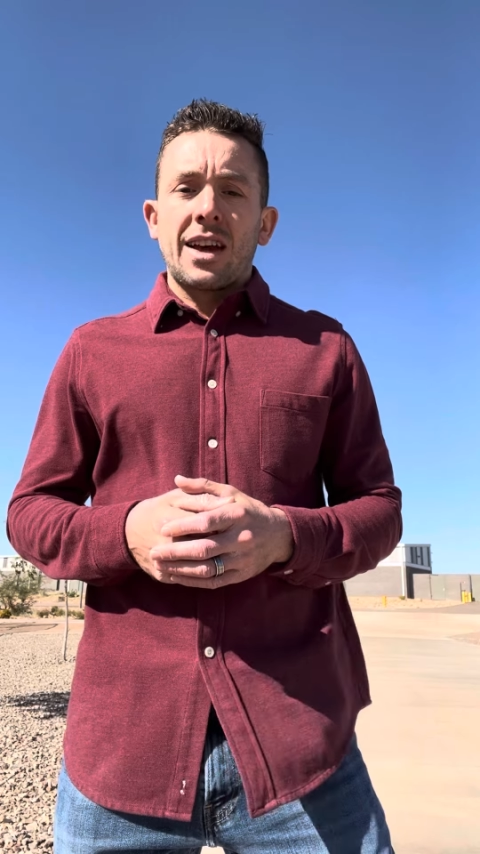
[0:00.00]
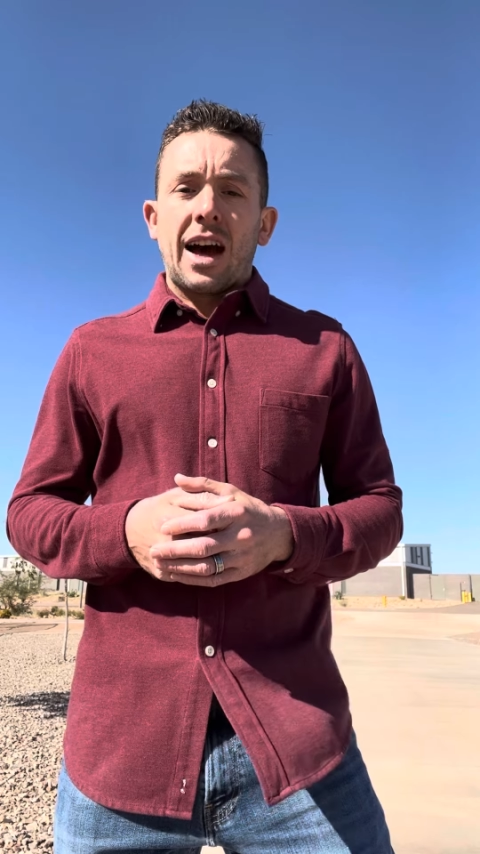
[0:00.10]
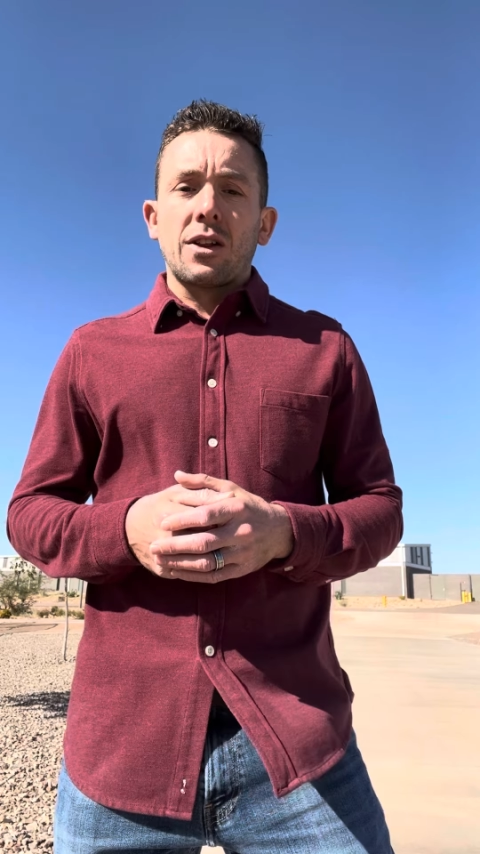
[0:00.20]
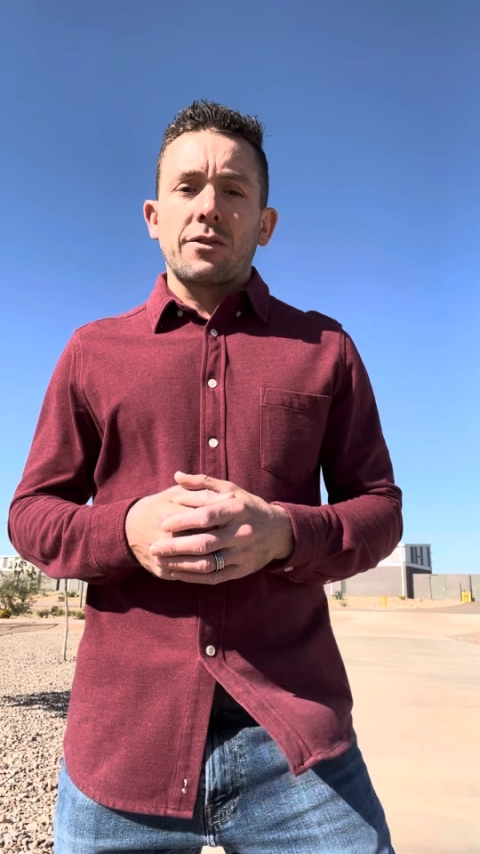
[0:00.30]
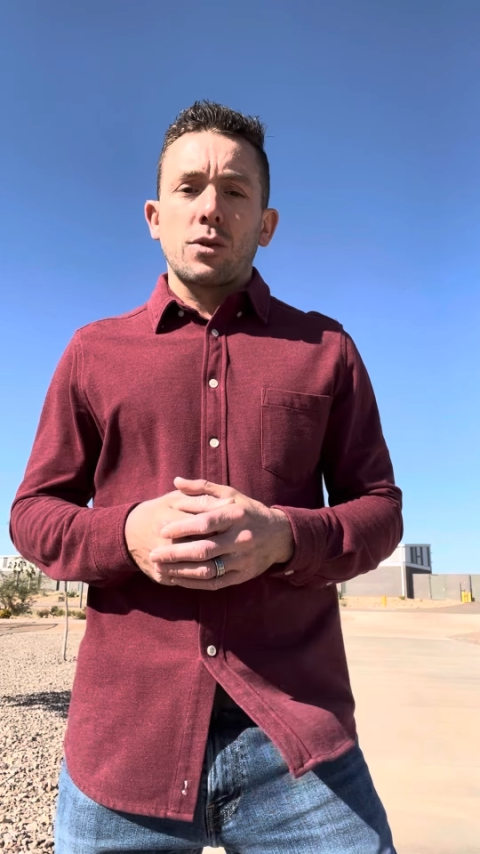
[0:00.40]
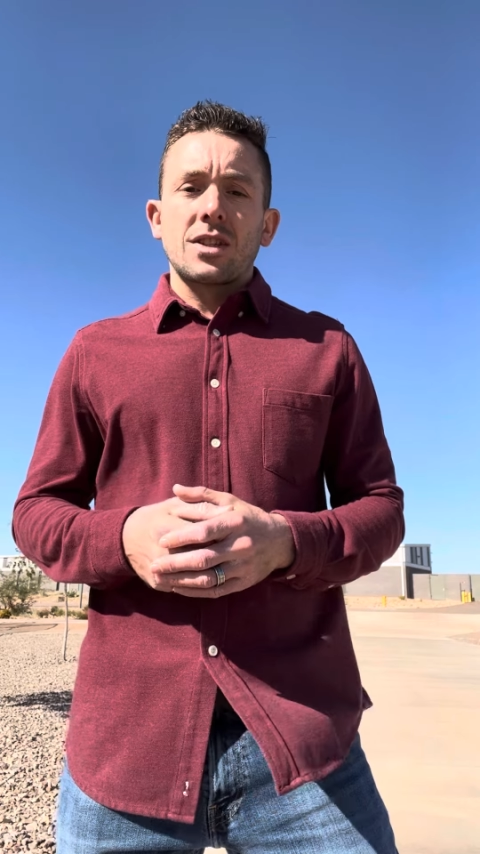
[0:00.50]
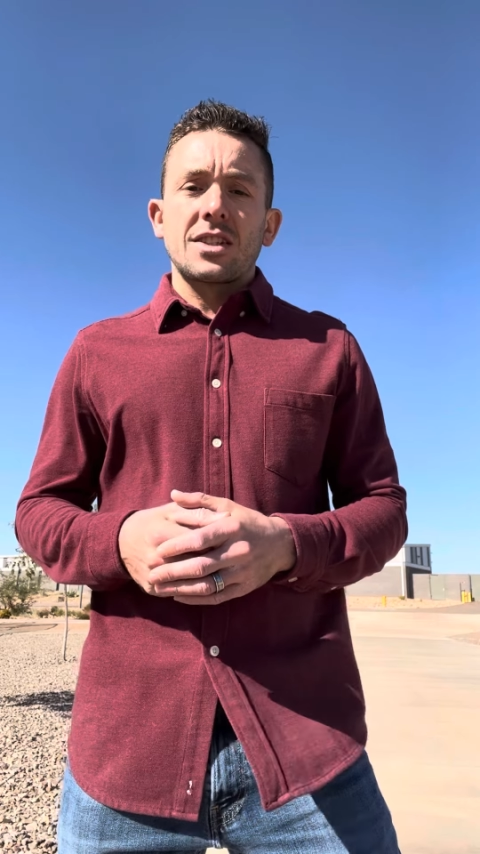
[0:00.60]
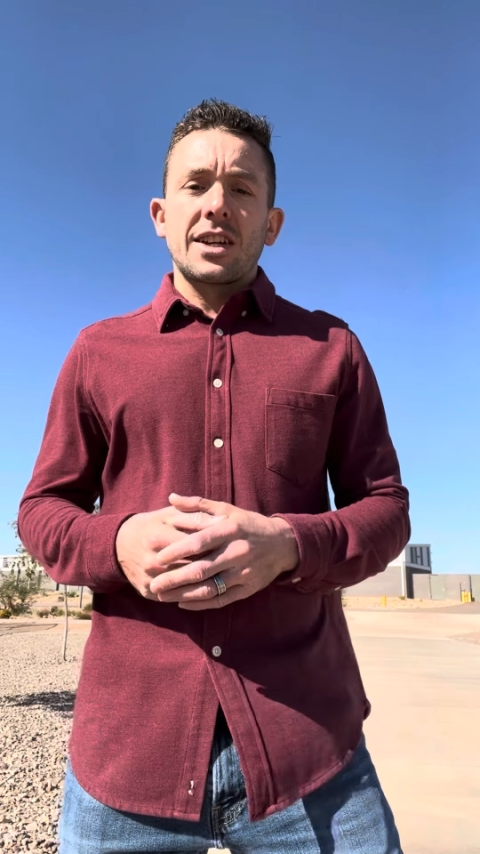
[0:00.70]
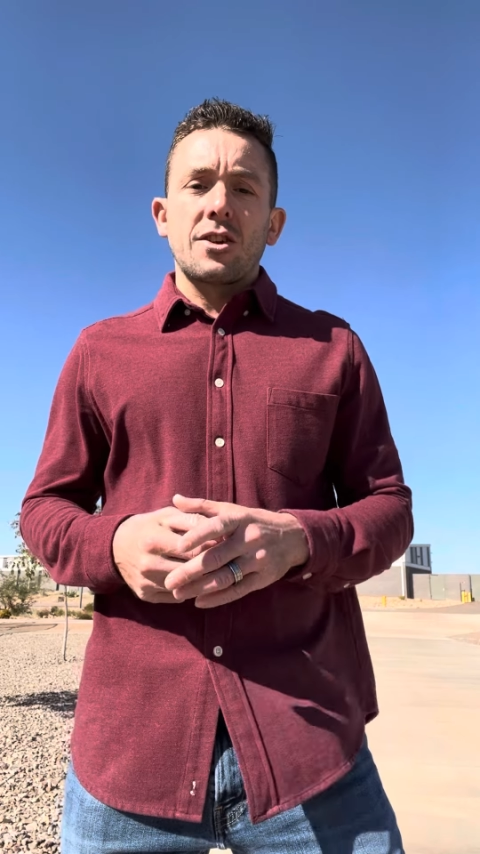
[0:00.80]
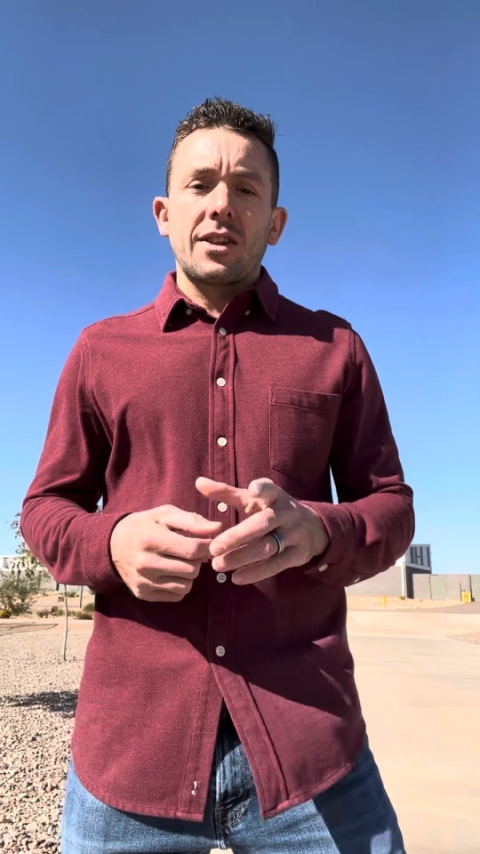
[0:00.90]
I look forward to
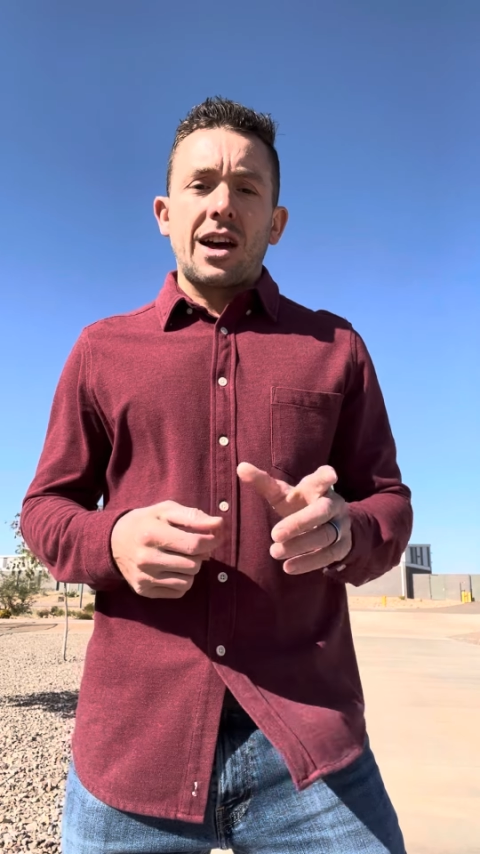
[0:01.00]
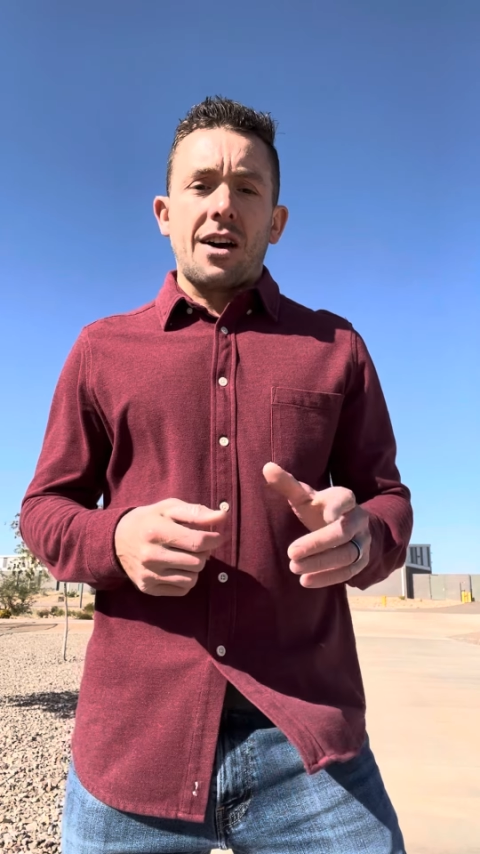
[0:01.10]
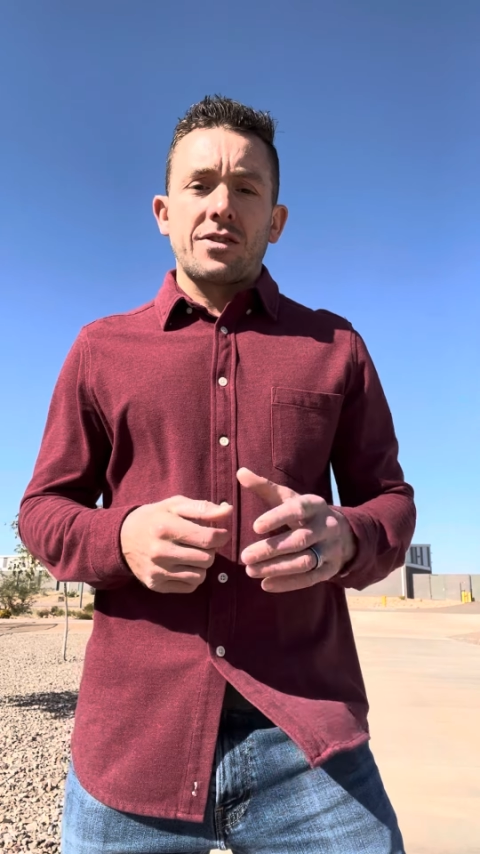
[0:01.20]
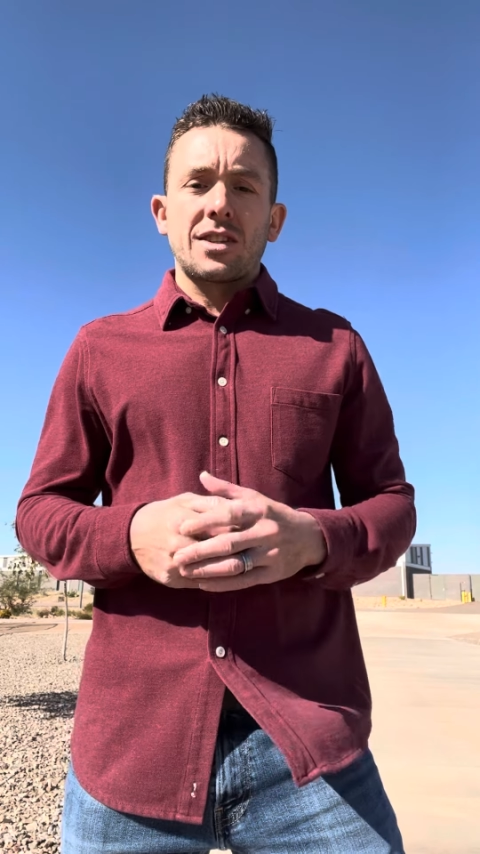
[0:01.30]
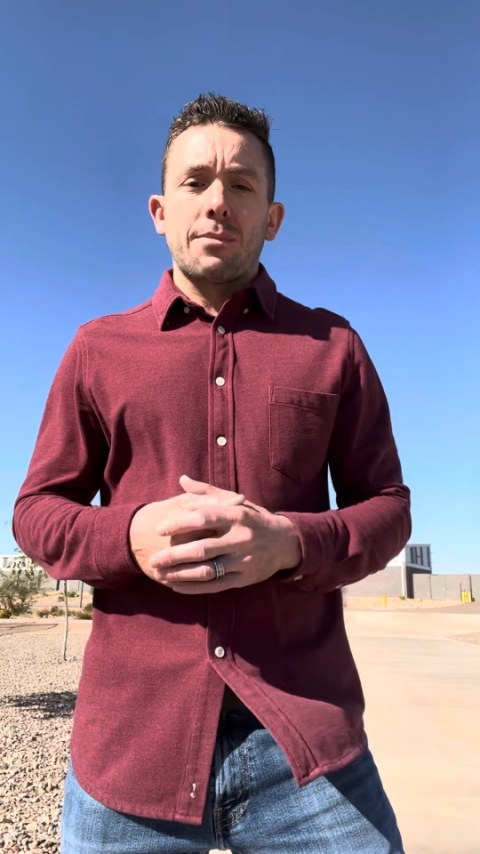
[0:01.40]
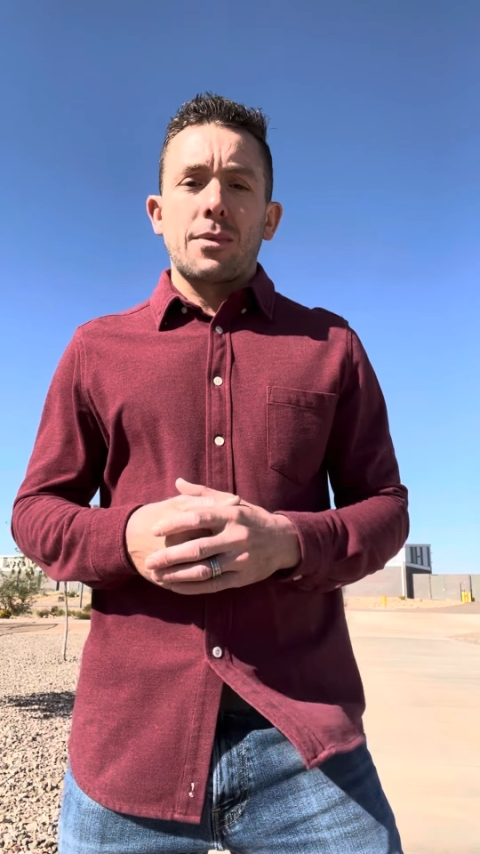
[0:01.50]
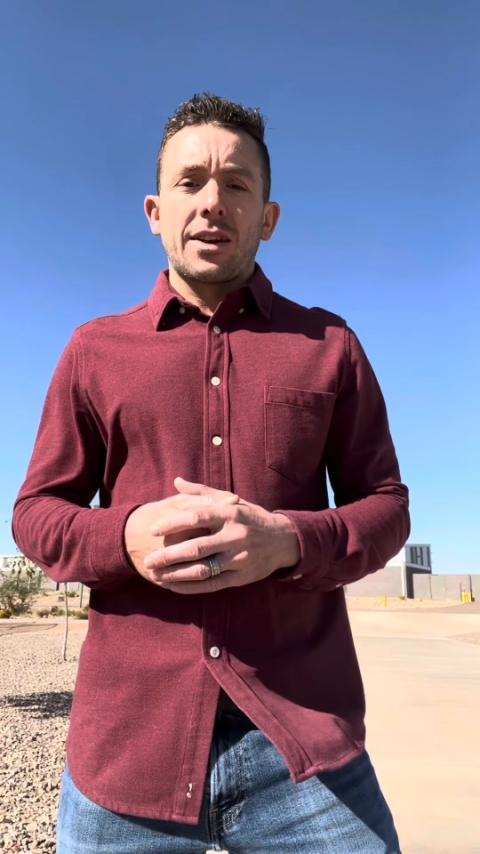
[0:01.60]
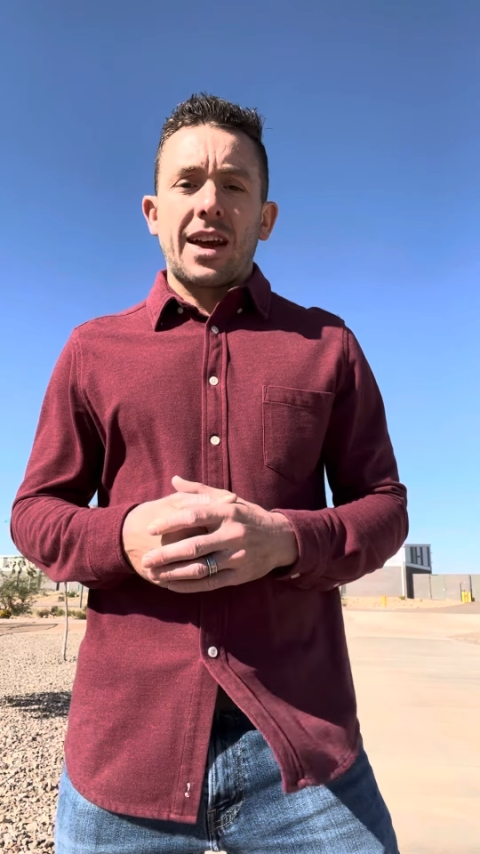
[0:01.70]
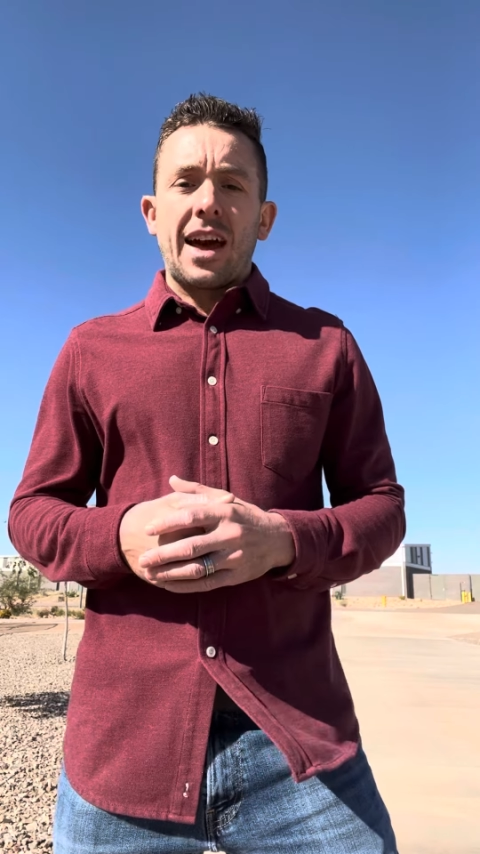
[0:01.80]
seeing you in the office on Monday.